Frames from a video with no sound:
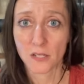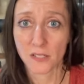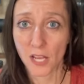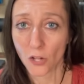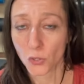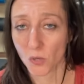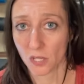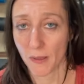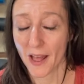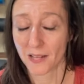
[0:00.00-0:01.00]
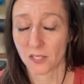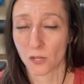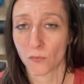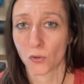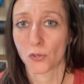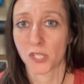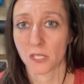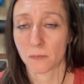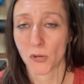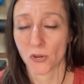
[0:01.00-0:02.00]
dealt with past difficult
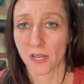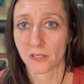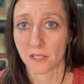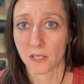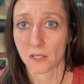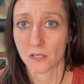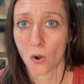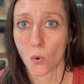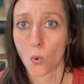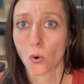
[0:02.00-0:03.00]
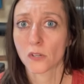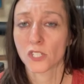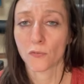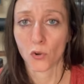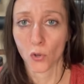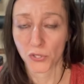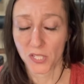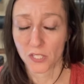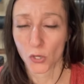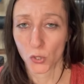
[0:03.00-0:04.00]
experiences or
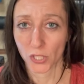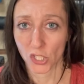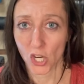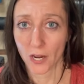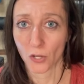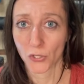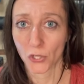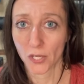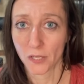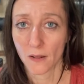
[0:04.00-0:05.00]
difficulties in early childhood,